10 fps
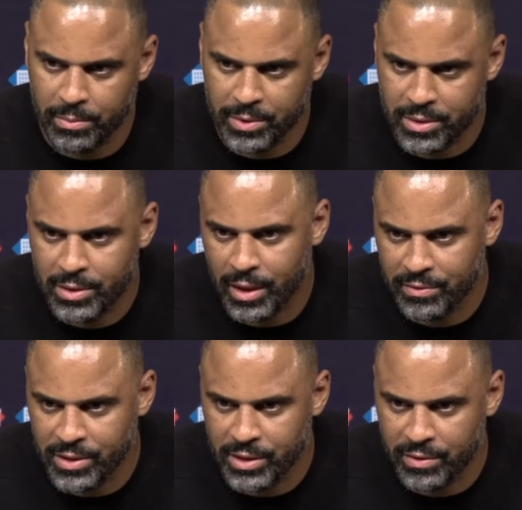It's
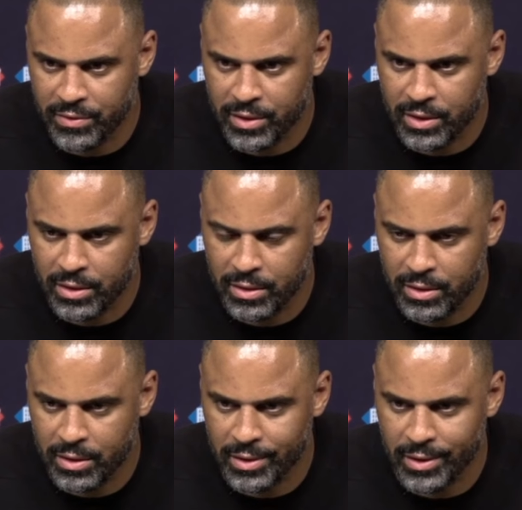obviously different than
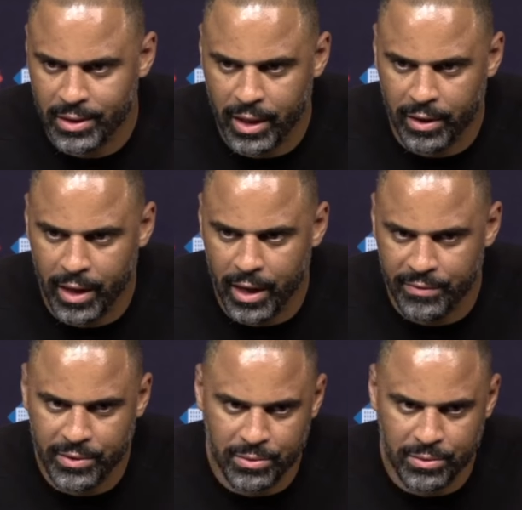an entire half,